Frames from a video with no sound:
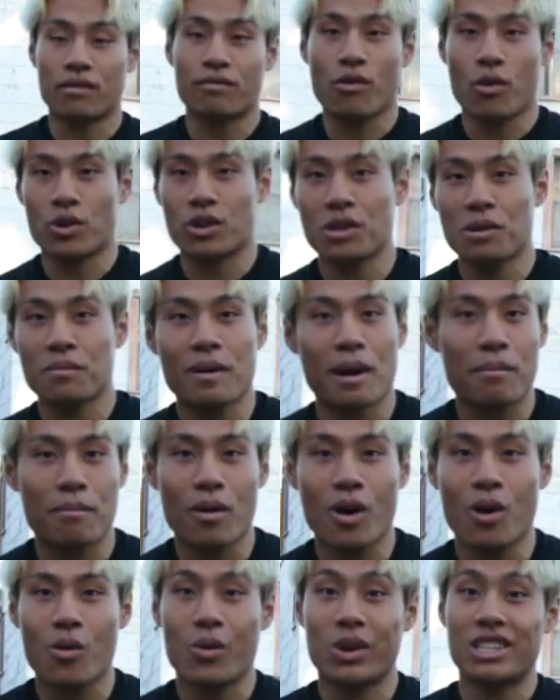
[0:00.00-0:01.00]
a
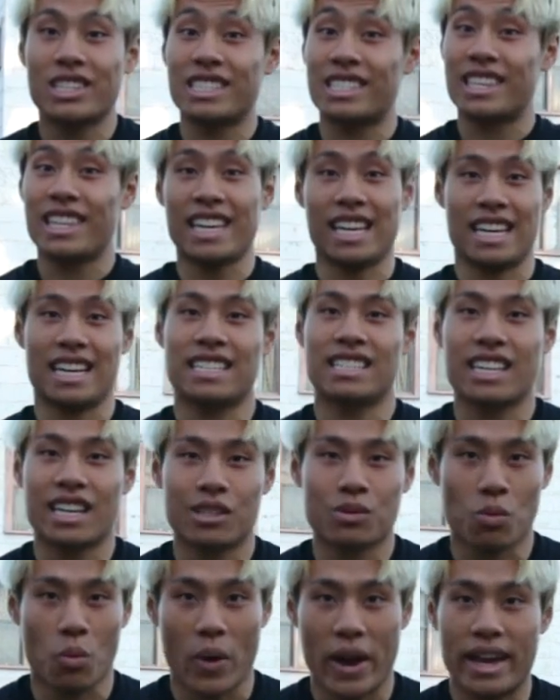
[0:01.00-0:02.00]
14-pound ball, which is the
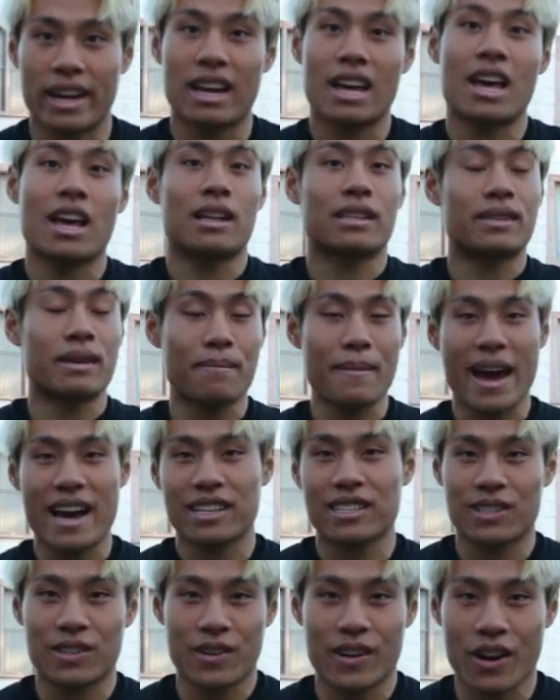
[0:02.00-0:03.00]
easiest way to
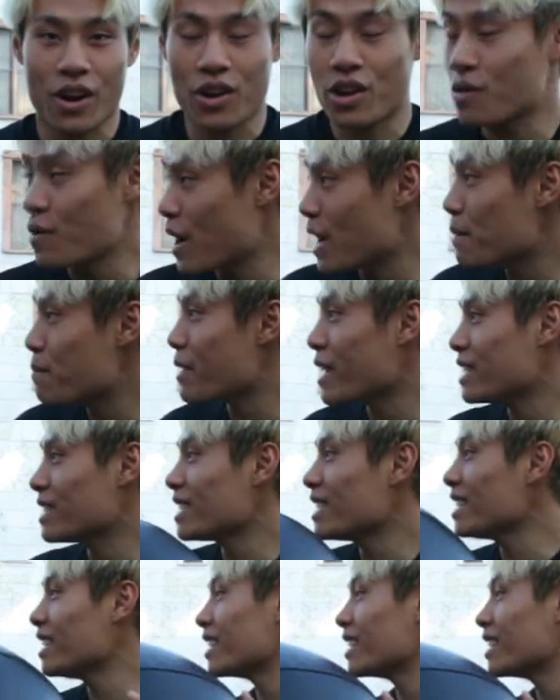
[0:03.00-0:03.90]
master it. Are you ready, Preston?